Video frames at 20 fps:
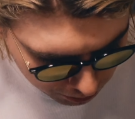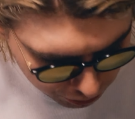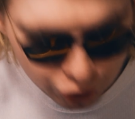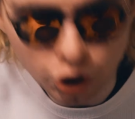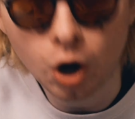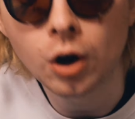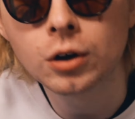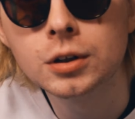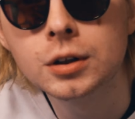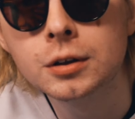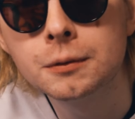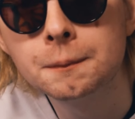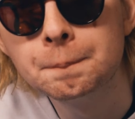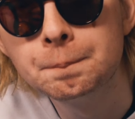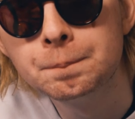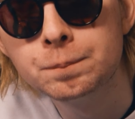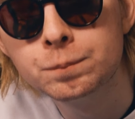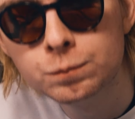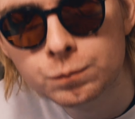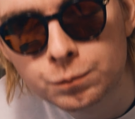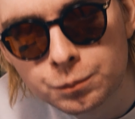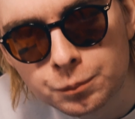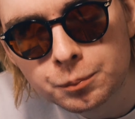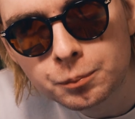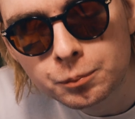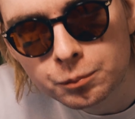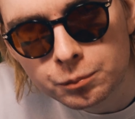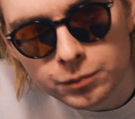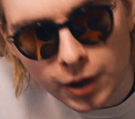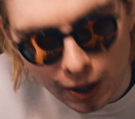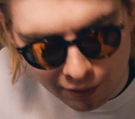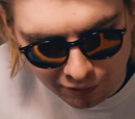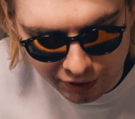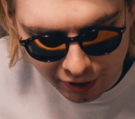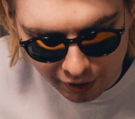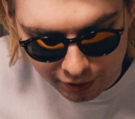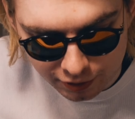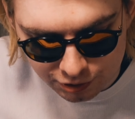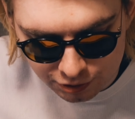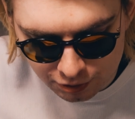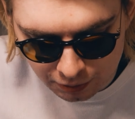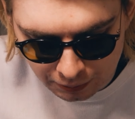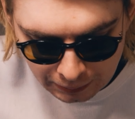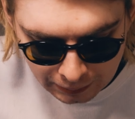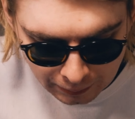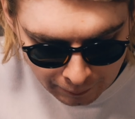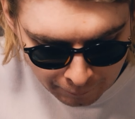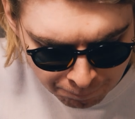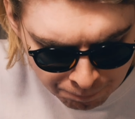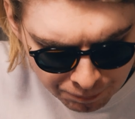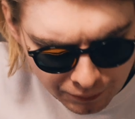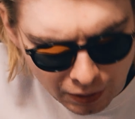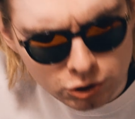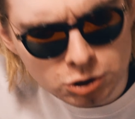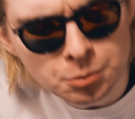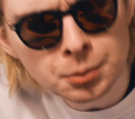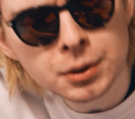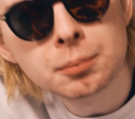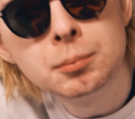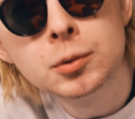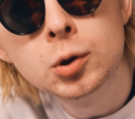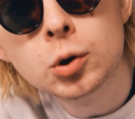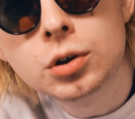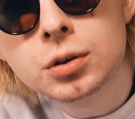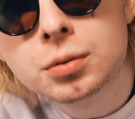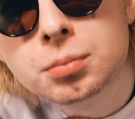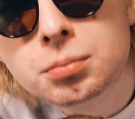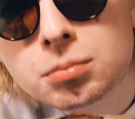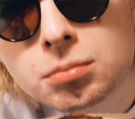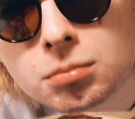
chocolate lava cakes. Now some of them look